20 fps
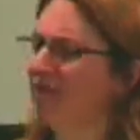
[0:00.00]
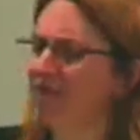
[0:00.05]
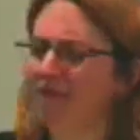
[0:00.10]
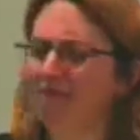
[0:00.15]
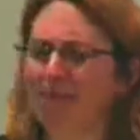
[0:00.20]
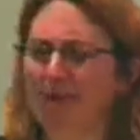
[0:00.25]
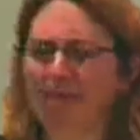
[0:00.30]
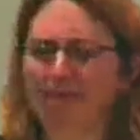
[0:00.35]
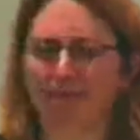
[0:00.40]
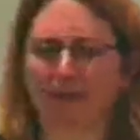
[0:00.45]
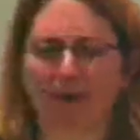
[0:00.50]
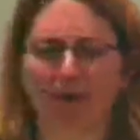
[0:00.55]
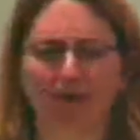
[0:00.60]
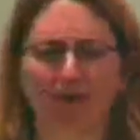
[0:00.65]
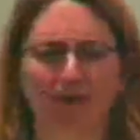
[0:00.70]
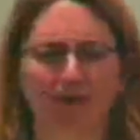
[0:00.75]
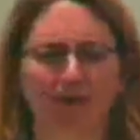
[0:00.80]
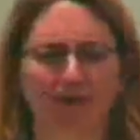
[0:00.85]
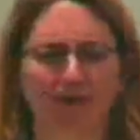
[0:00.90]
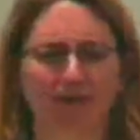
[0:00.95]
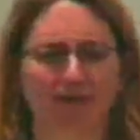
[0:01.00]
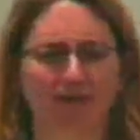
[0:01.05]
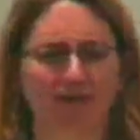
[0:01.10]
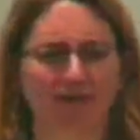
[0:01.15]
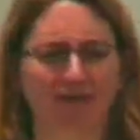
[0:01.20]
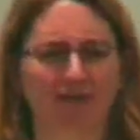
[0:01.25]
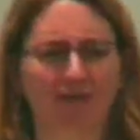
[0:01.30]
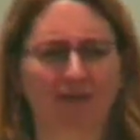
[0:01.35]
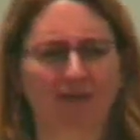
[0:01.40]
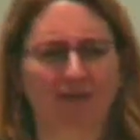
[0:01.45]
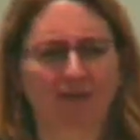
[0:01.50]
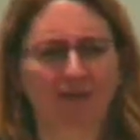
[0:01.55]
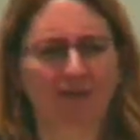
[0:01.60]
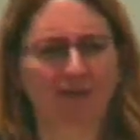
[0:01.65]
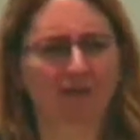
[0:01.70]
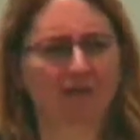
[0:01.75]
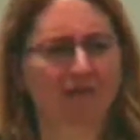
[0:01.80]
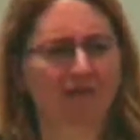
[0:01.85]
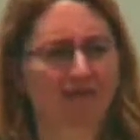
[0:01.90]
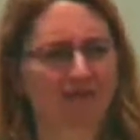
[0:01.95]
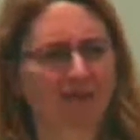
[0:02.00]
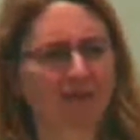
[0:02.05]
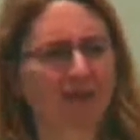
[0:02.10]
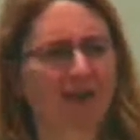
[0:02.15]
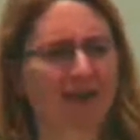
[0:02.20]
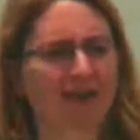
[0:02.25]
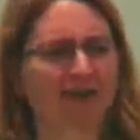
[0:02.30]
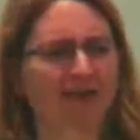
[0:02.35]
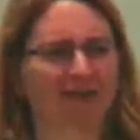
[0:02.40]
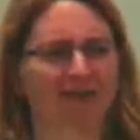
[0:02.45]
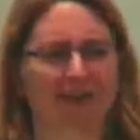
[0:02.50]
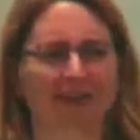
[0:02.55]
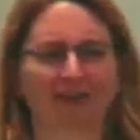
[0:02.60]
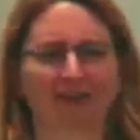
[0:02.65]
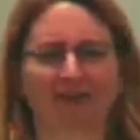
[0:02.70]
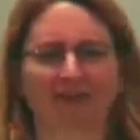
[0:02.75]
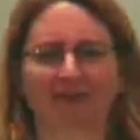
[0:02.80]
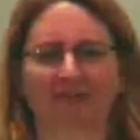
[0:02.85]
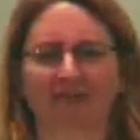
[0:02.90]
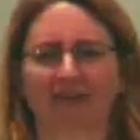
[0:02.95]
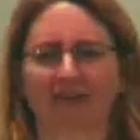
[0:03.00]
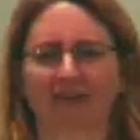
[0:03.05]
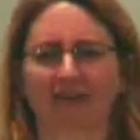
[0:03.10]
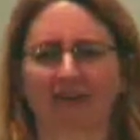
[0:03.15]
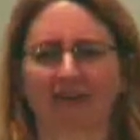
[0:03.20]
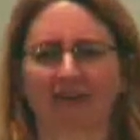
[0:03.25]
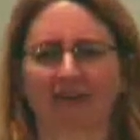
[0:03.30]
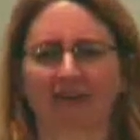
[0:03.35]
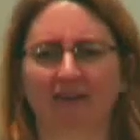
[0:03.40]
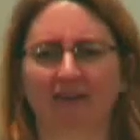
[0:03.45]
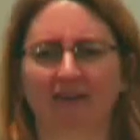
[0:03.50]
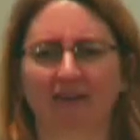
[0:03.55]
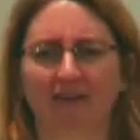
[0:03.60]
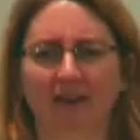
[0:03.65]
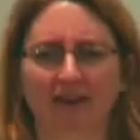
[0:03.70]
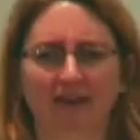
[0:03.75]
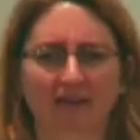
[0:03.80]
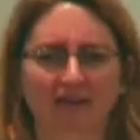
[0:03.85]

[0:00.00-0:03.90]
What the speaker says: we met boundary conditions? So there's some kind of sanity check. And